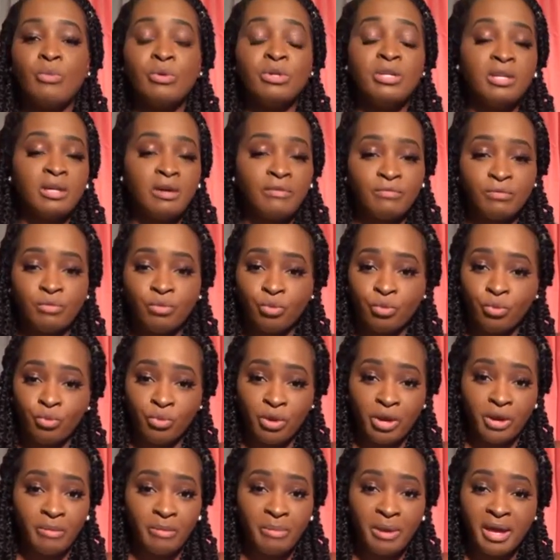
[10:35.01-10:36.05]
We never
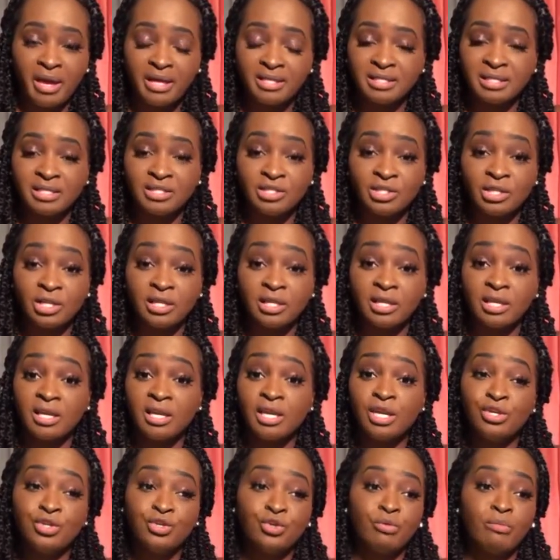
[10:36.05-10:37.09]
ran past each other.
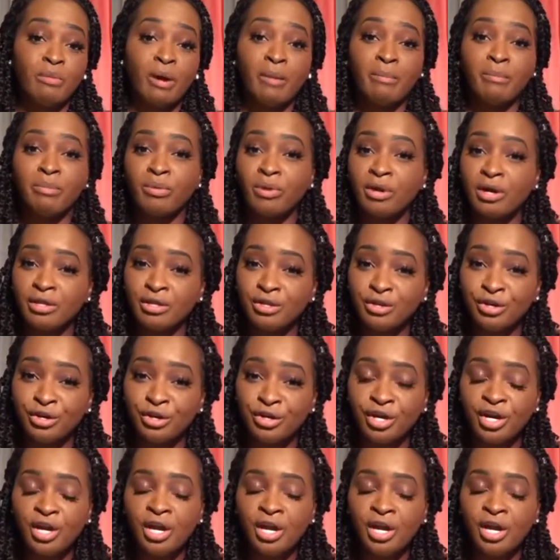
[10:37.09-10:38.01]
He knew my brother.